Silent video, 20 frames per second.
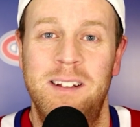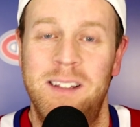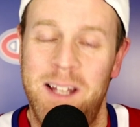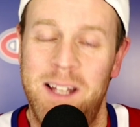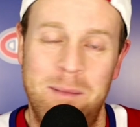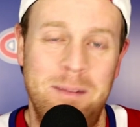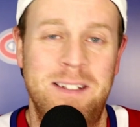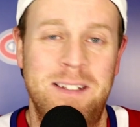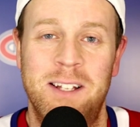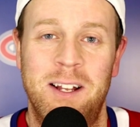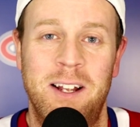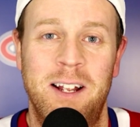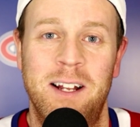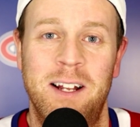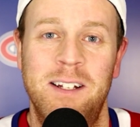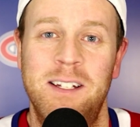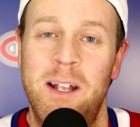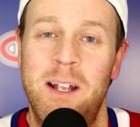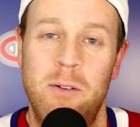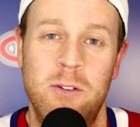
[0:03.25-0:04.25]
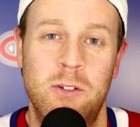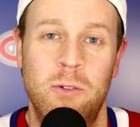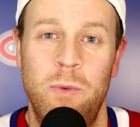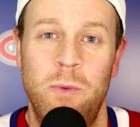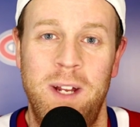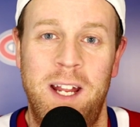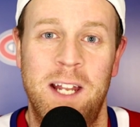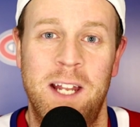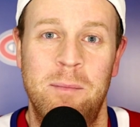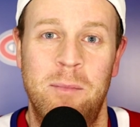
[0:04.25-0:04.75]
Let me tell you, it was a
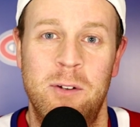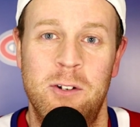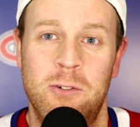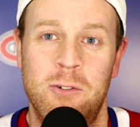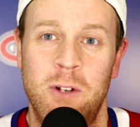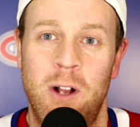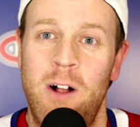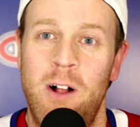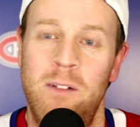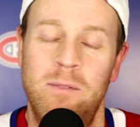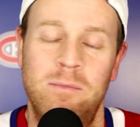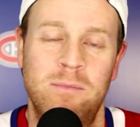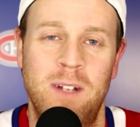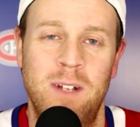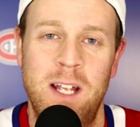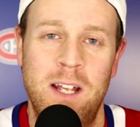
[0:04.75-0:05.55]
weekend in Montreal.